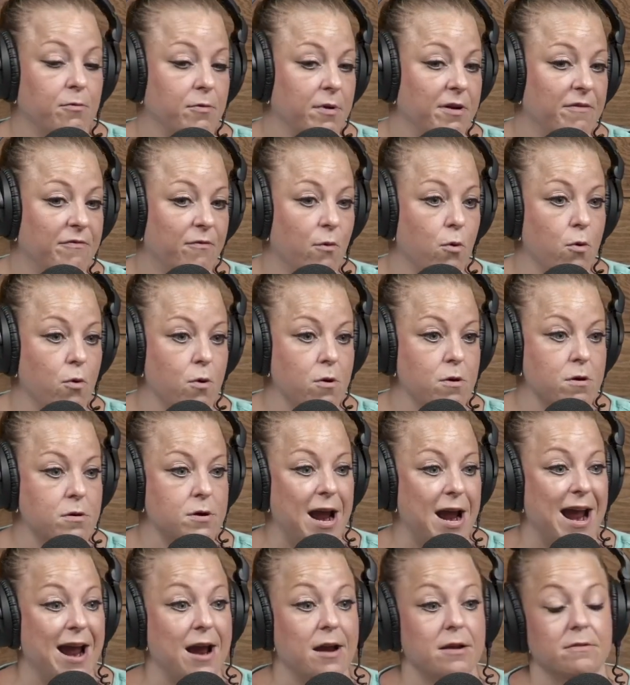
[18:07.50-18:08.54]
Ford
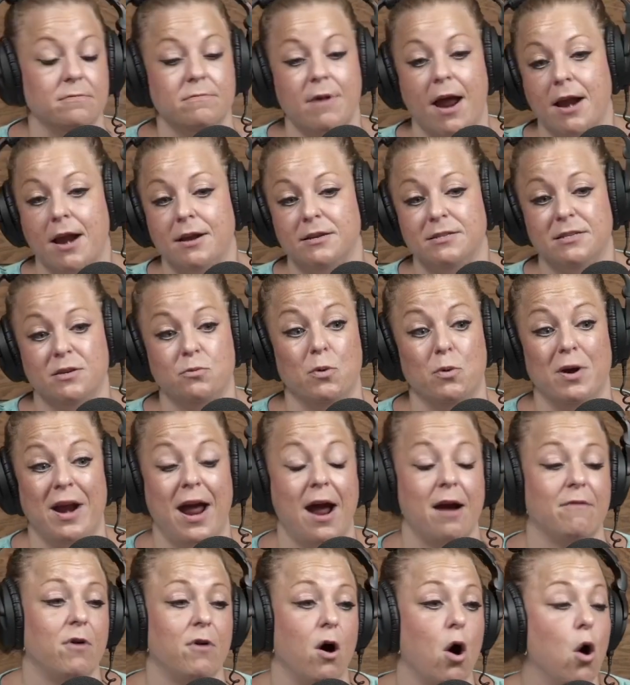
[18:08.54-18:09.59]
and Edison would have